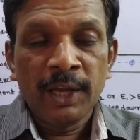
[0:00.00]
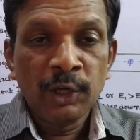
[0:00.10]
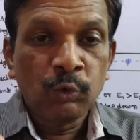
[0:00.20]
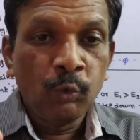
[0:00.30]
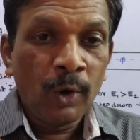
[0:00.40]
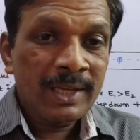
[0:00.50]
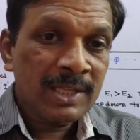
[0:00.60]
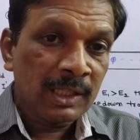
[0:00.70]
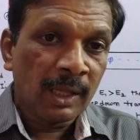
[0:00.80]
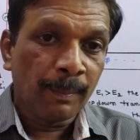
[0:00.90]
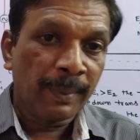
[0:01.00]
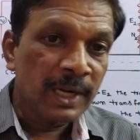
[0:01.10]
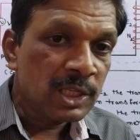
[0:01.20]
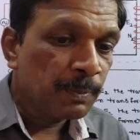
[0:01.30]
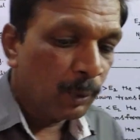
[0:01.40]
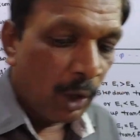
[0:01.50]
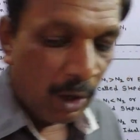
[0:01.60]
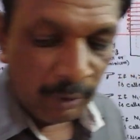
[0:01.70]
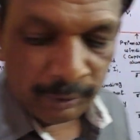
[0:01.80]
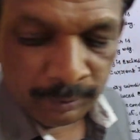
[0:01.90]
It works on the principle
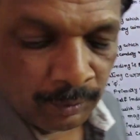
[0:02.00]
of